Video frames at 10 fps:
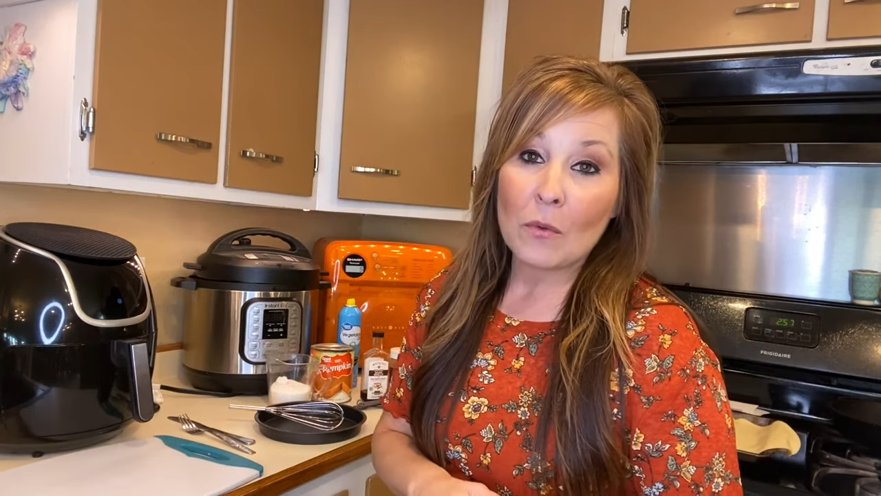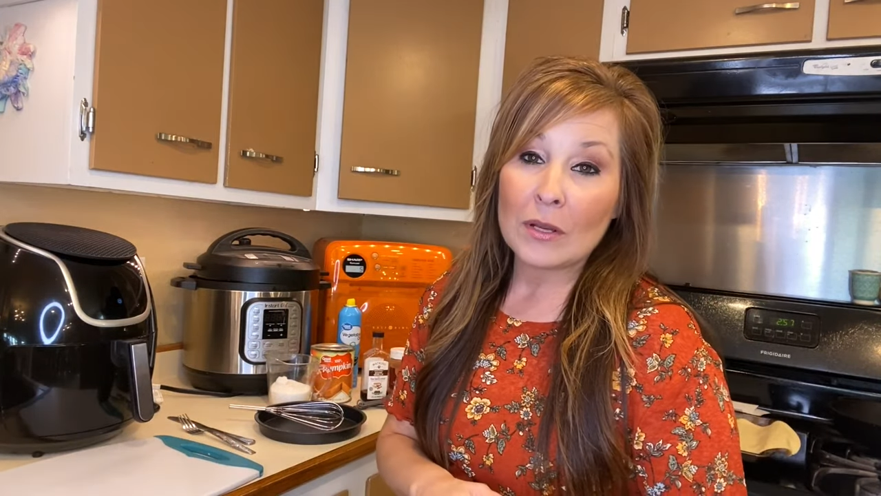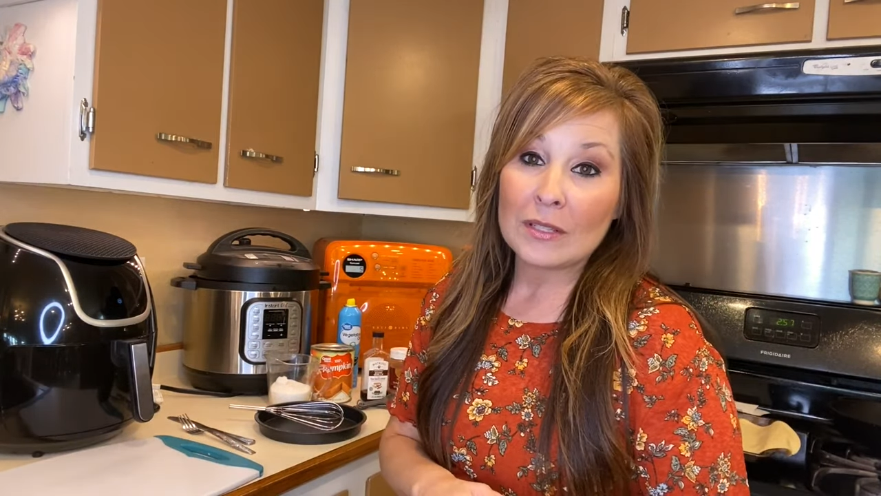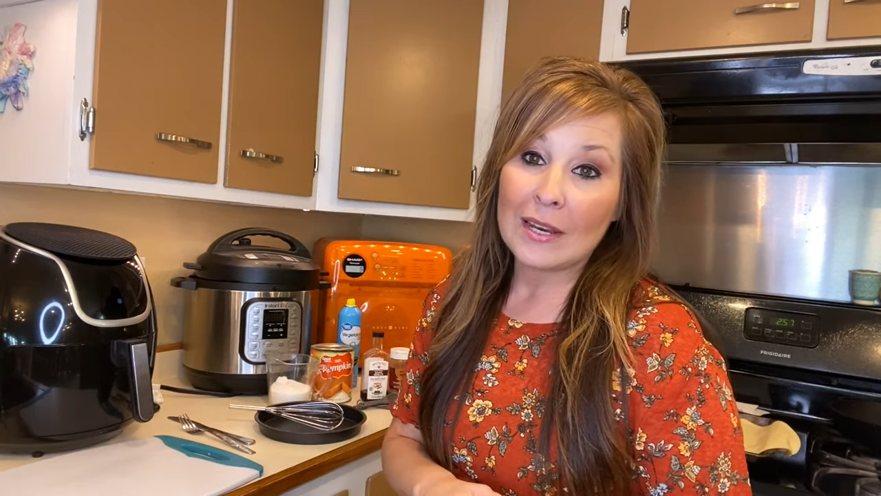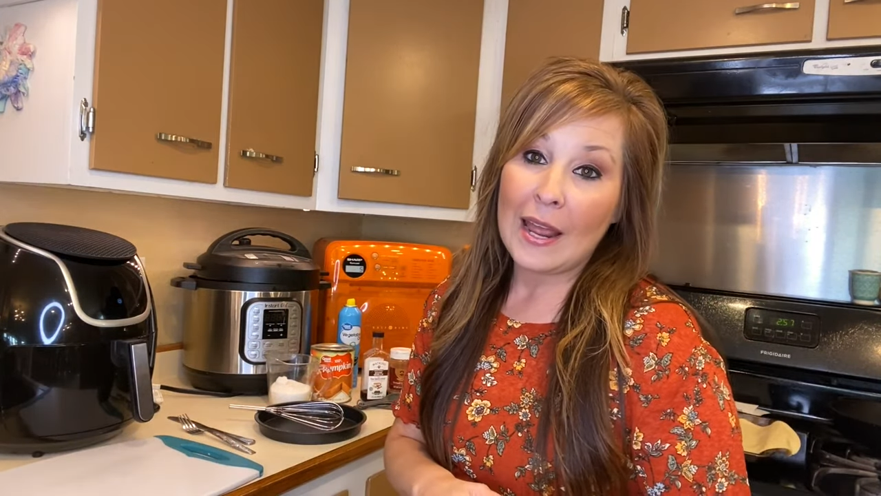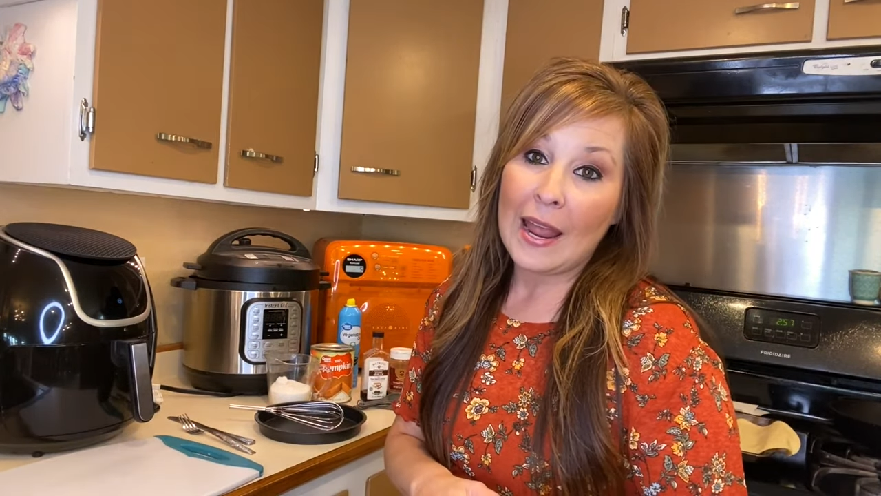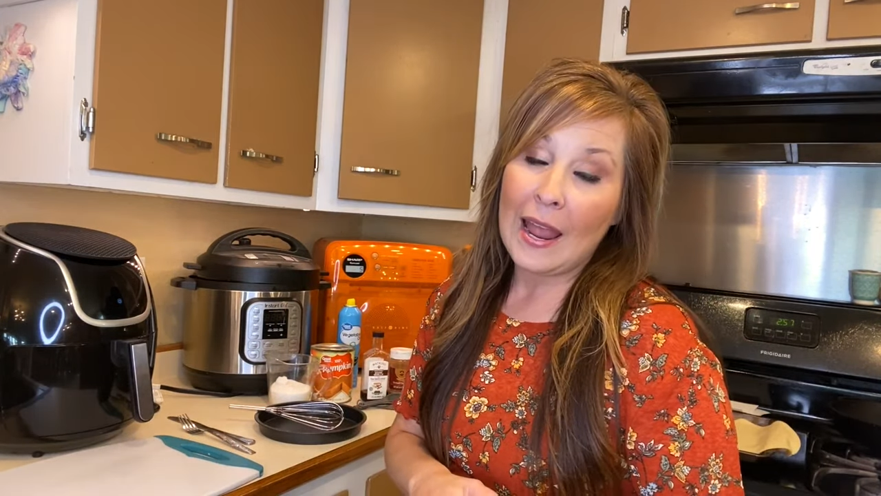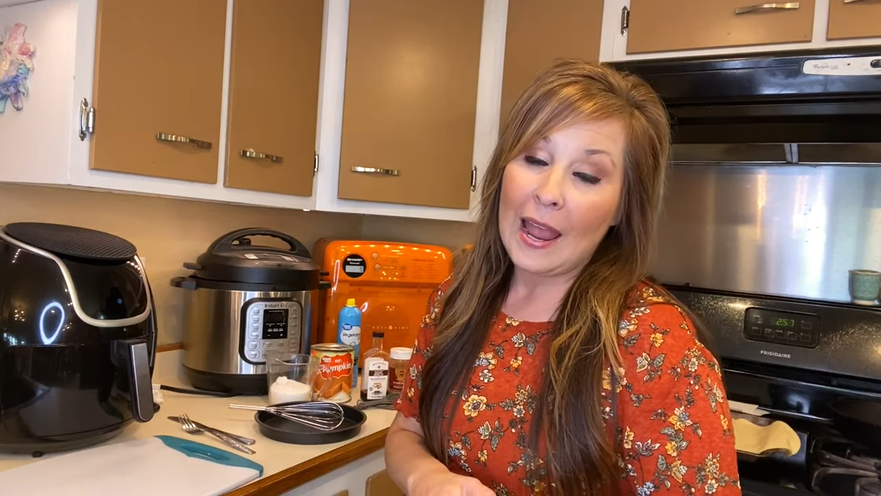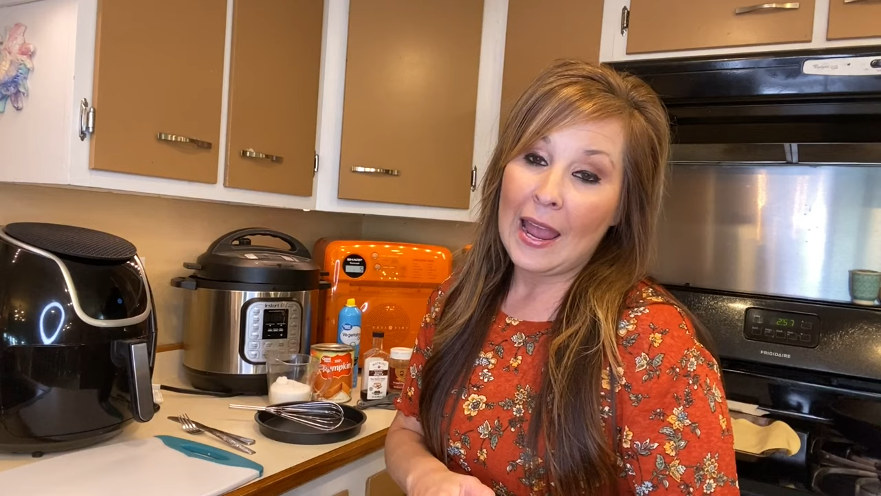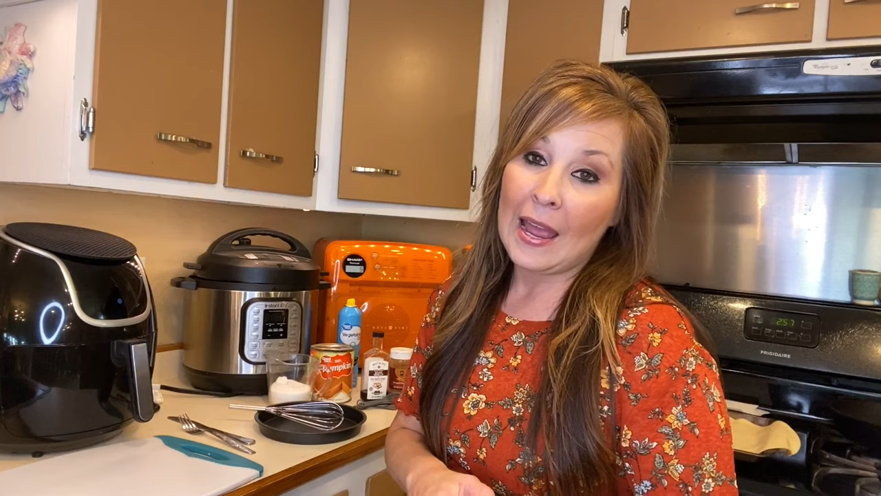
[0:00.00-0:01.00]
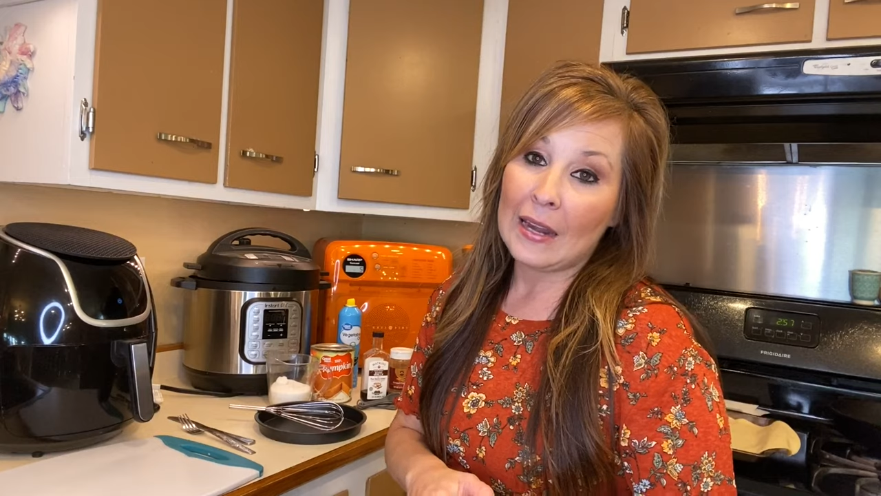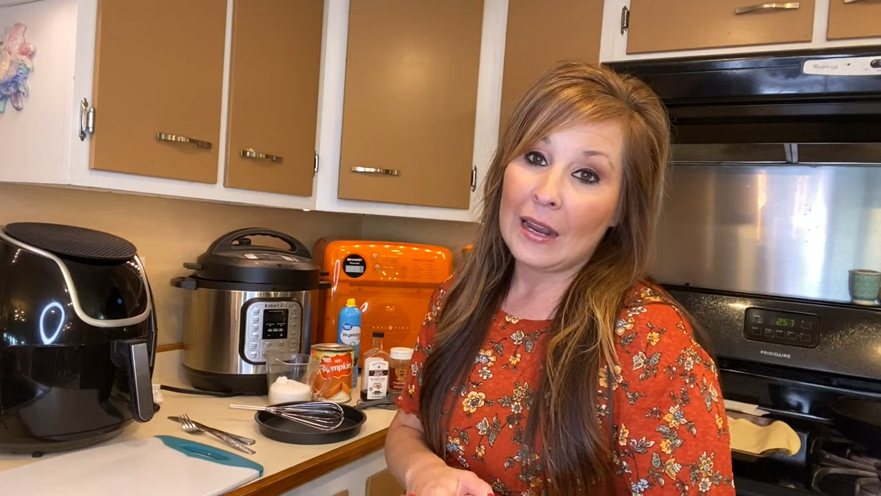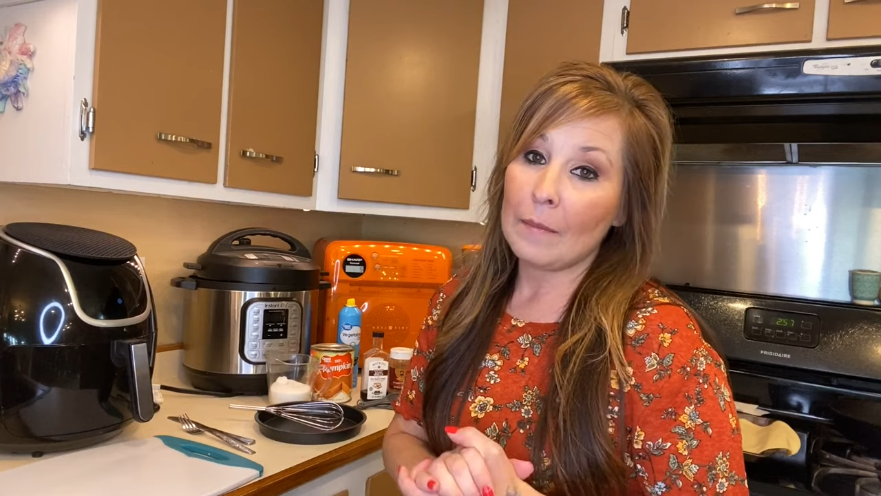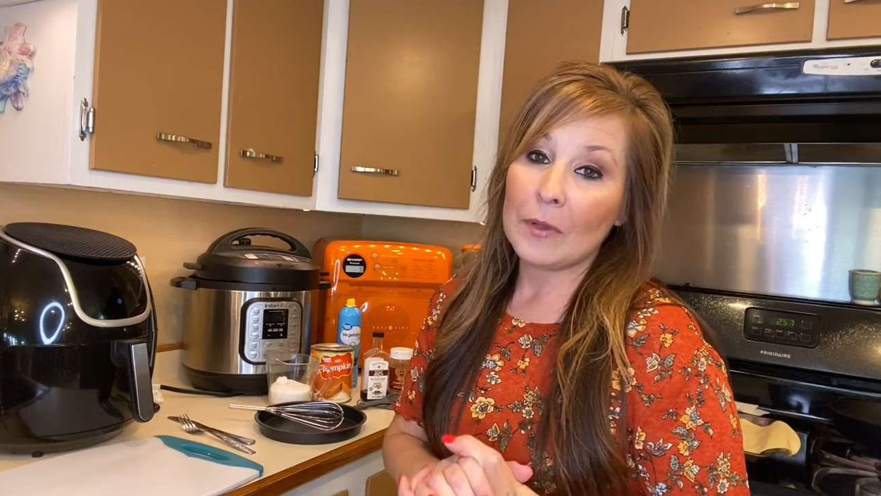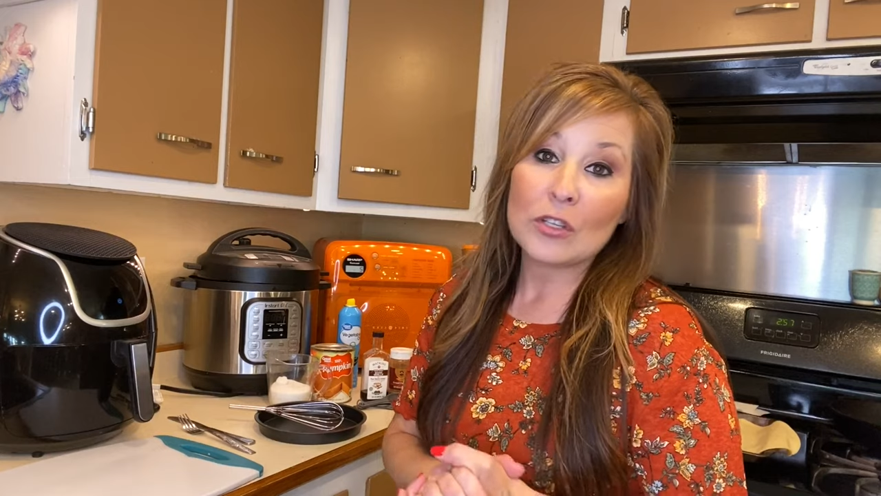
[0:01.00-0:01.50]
one today and um,